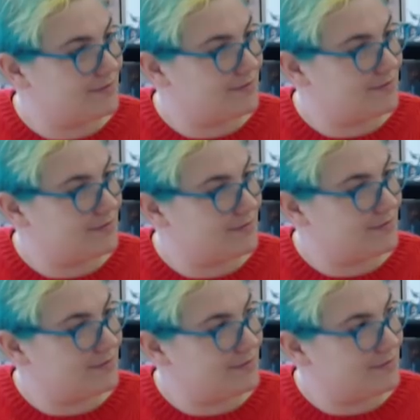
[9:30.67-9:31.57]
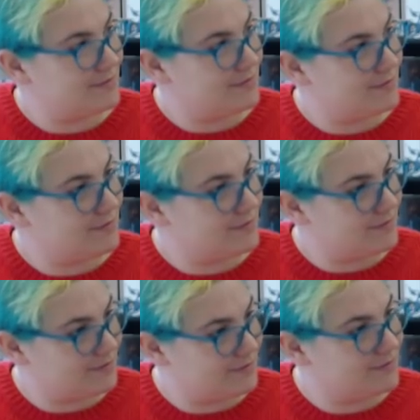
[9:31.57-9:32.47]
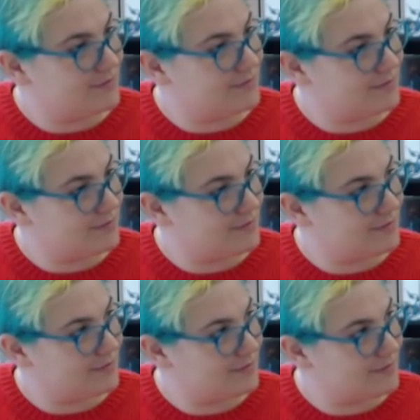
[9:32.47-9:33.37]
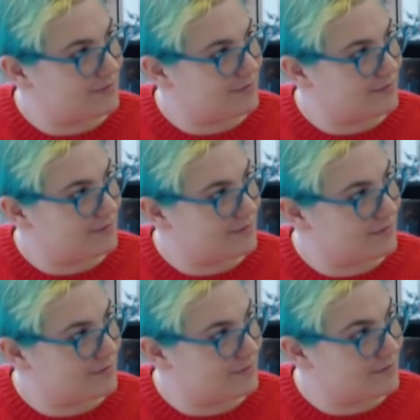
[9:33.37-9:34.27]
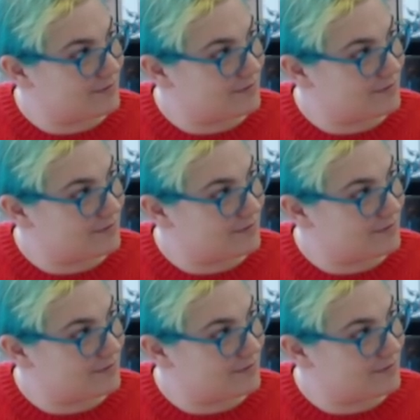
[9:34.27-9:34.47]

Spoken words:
(not speaking)